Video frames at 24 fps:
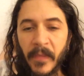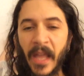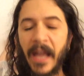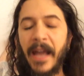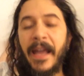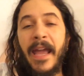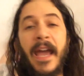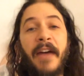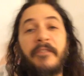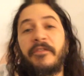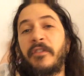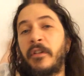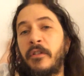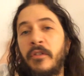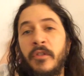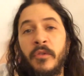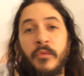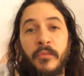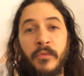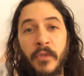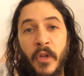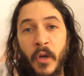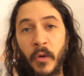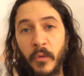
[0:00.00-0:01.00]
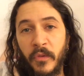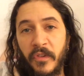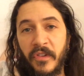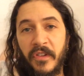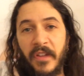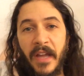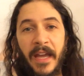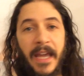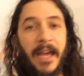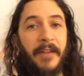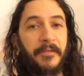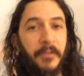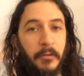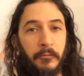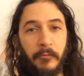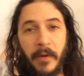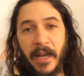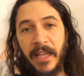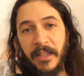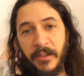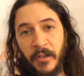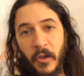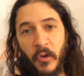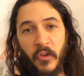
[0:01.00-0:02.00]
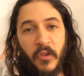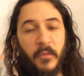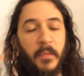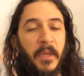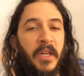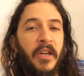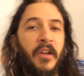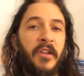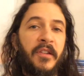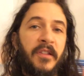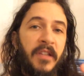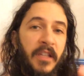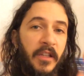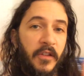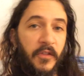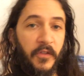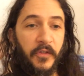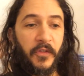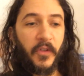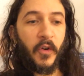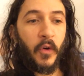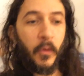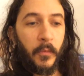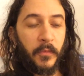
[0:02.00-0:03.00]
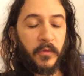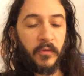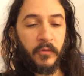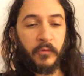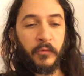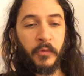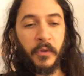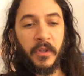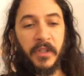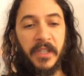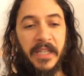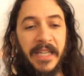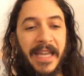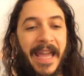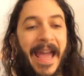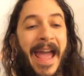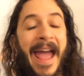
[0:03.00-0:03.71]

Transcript: I have to do notes. I have to write notes because these films really